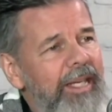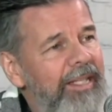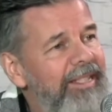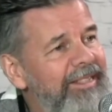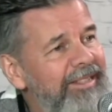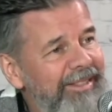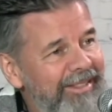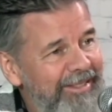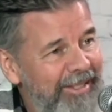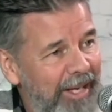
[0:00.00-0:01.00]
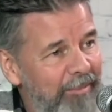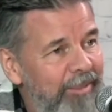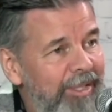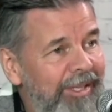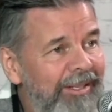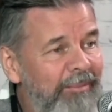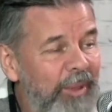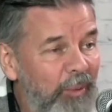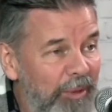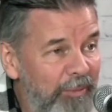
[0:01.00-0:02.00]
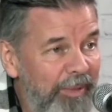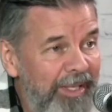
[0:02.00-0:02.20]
taking time to be with